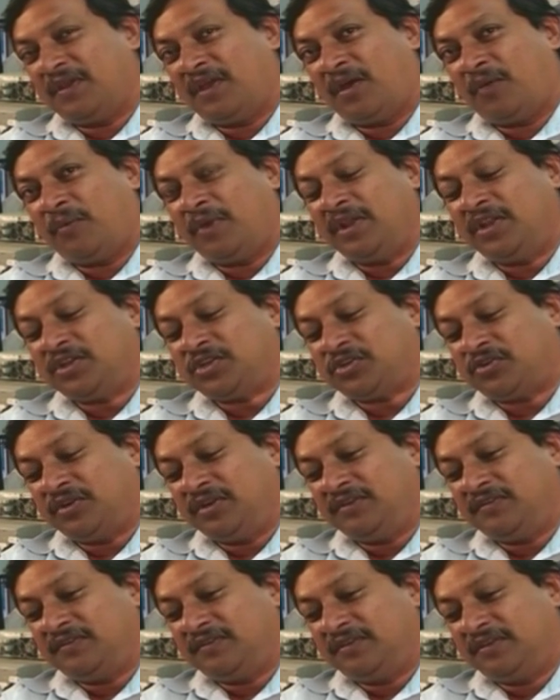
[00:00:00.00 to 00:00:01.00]
and when it
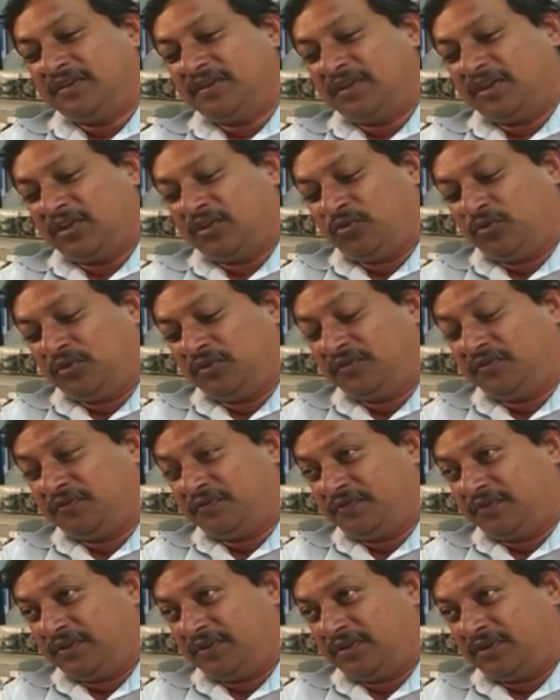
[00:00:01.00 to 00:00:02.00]
shrinks, it goes
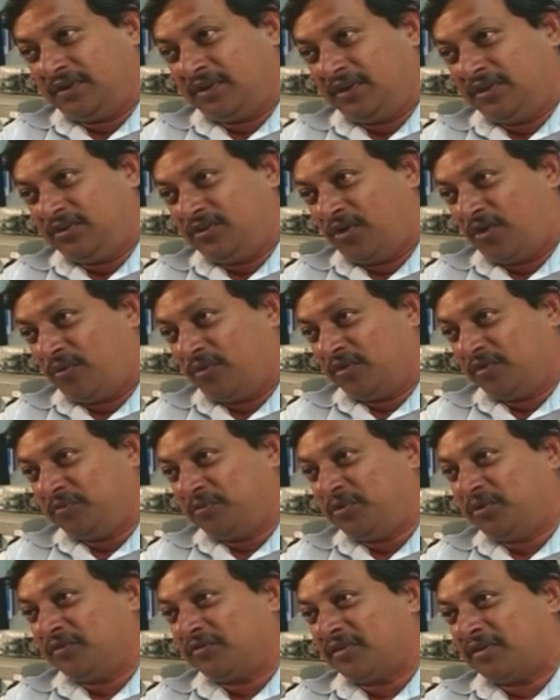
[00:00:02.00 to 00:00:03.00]
vertically downwards
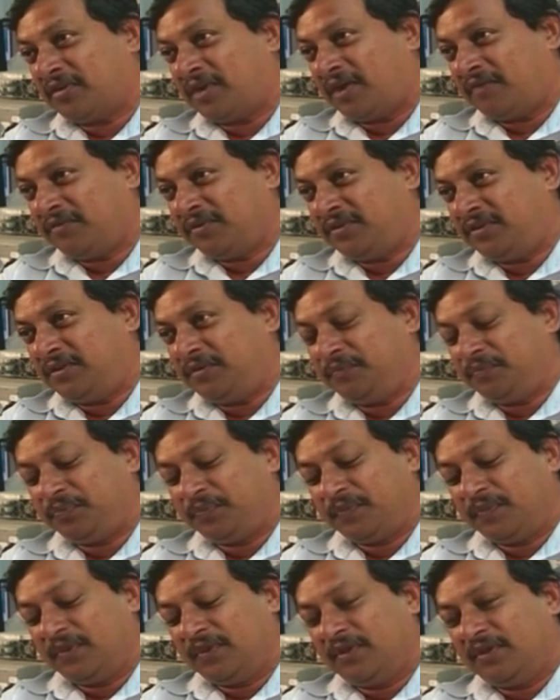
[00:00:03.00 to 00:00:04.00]
because of gravity.
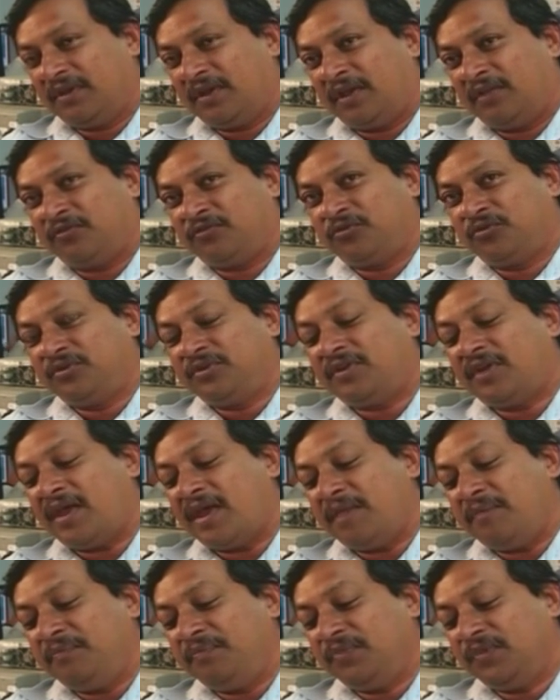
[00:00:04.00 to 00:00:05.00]
And through
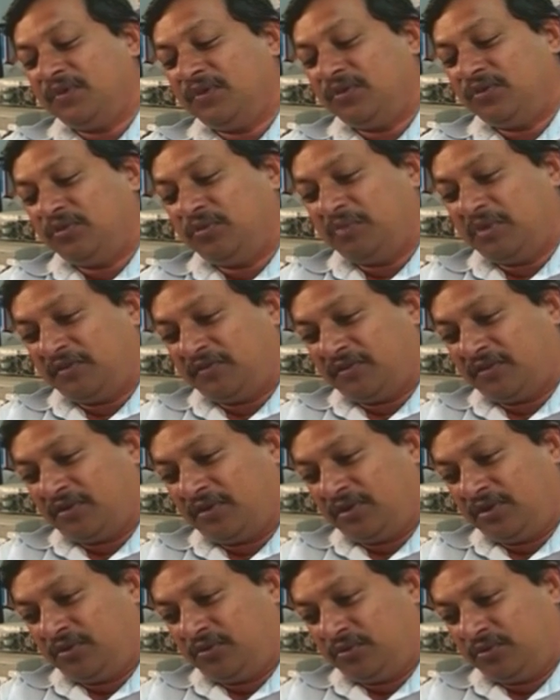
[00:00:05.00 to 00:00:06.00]
time, you
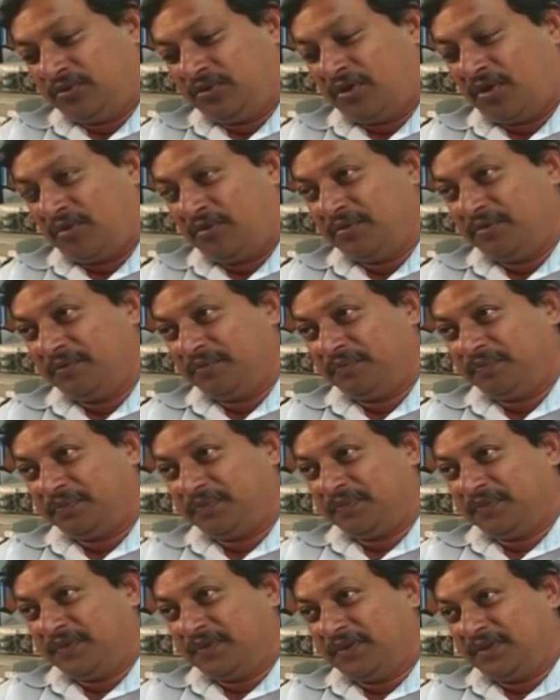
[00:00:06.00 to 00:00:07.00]
basically go down
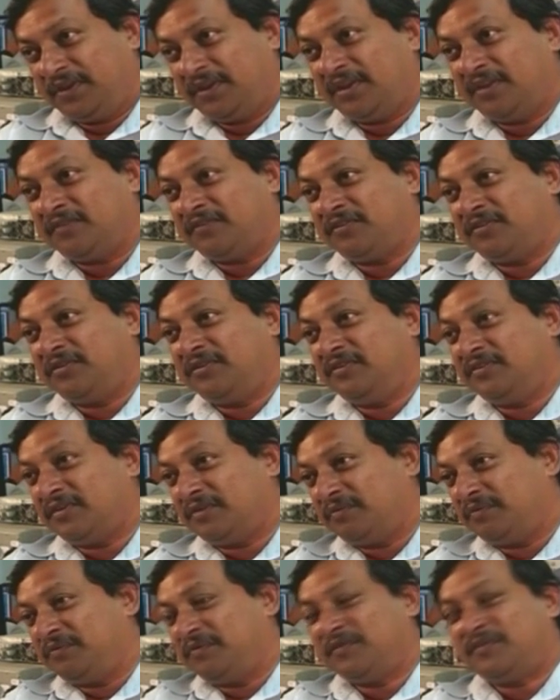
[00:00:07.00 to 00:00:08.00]
in a series
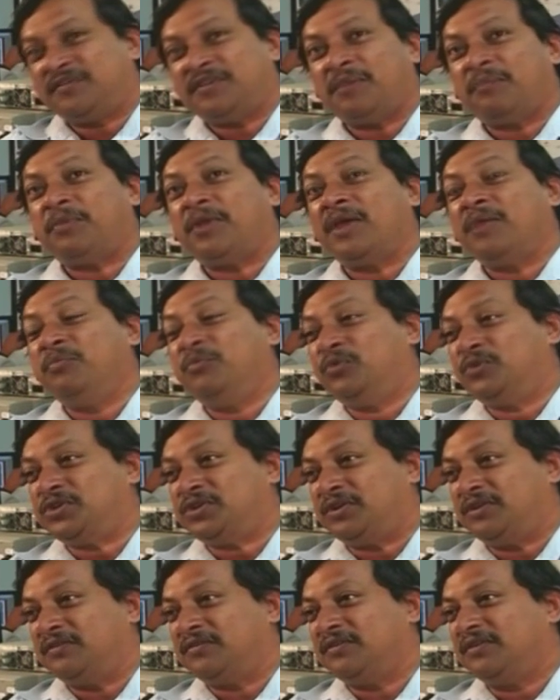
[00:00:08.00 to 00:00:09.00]
of step-like
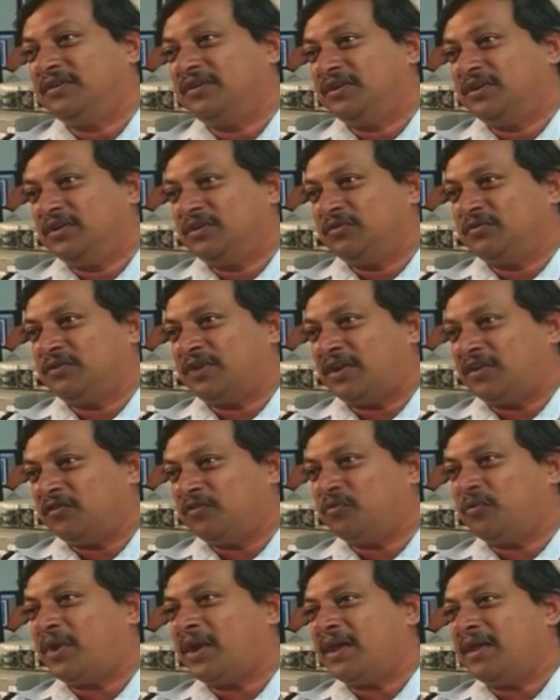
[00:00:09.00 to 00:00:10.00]
motions. So that
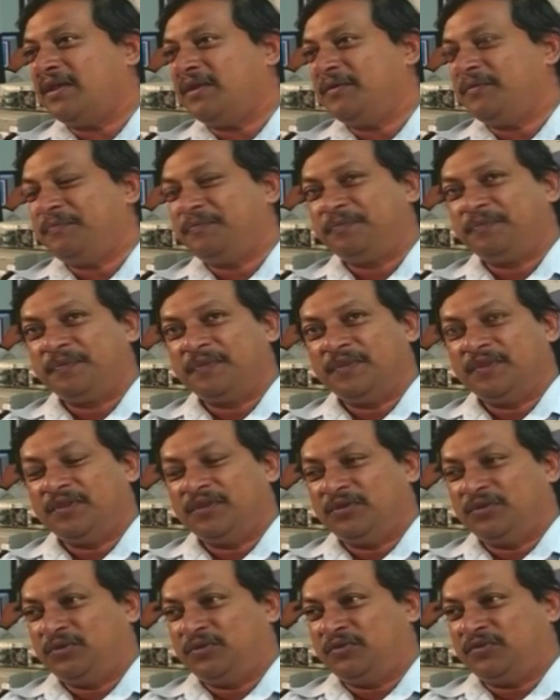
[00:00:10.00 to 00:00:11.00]
is why
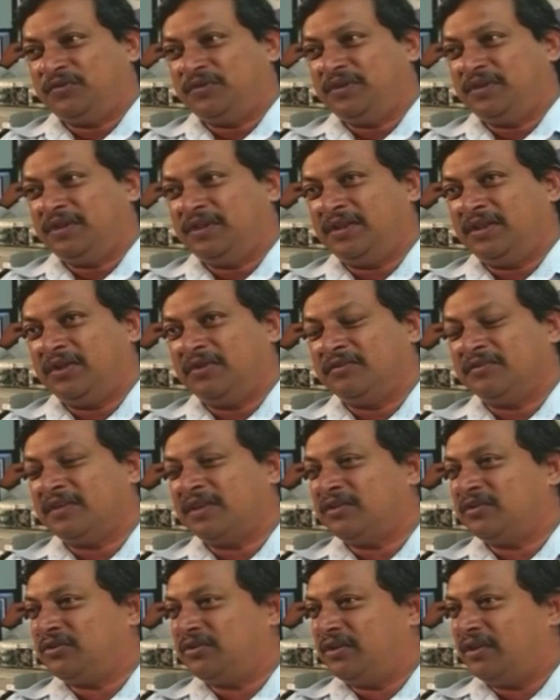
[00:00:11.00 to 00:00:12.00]
you see in areas
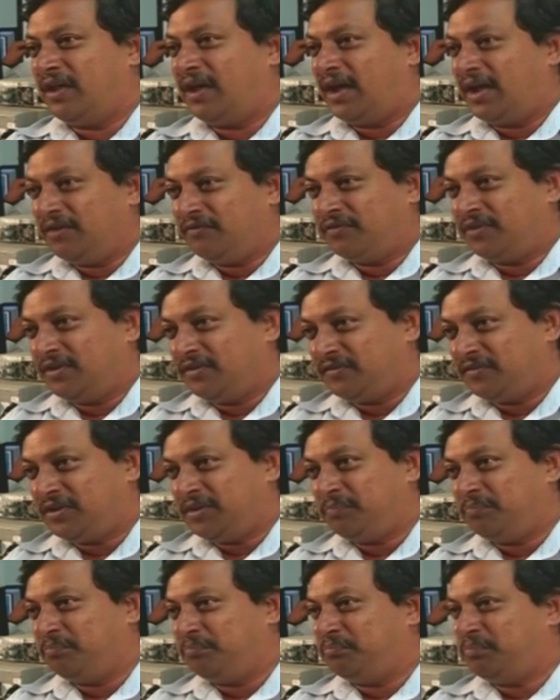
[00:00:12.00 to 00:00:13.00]
that aren't very
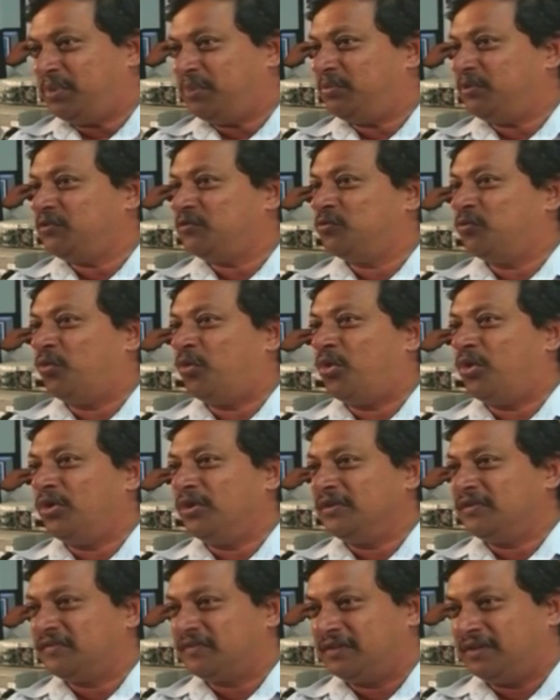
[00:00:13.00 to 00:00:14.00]
steep, people's
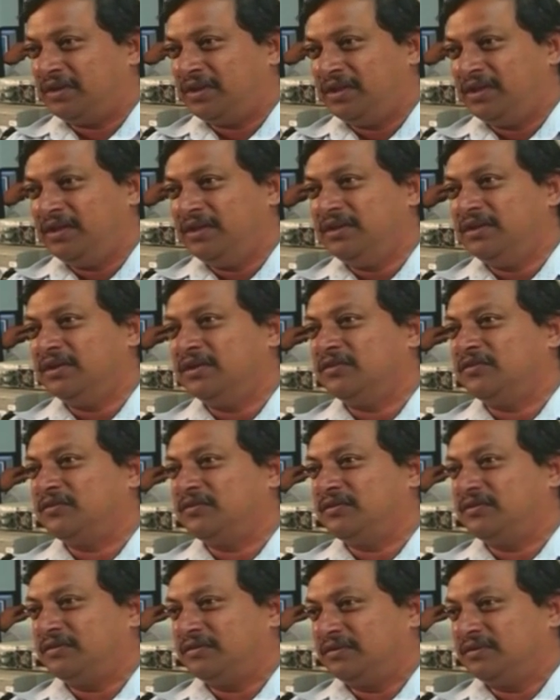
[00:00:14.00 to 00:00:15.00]
walls lean and
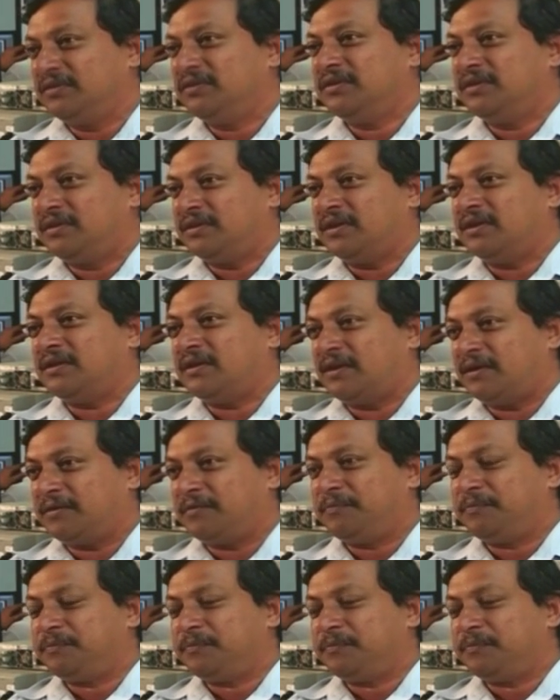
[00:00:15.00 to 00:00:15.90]
like that.